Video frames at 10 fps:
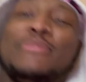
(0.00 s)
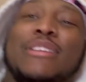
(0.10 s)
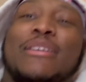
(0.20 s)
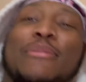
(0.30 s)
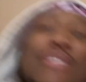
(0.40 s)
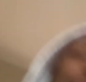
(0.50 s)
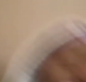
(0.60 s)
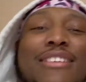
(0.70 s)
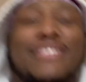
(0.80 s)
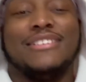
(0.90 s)
Day, man.
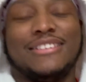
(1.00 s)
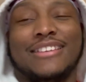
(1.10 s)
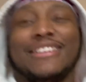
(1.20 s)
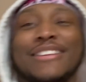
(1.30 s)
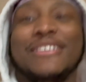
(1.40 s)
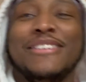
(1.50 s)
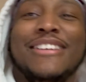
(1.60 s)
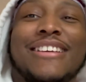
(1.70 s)
You know?